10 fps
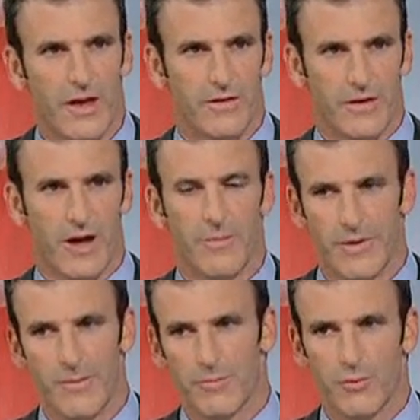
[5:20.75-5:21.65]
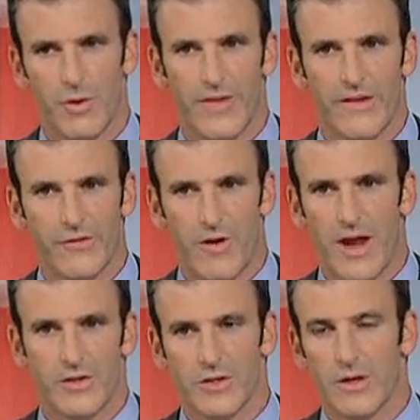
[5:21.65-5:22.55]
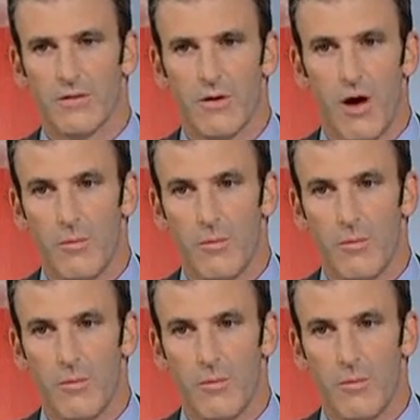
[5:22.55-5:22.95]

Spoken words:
end up employing that strategy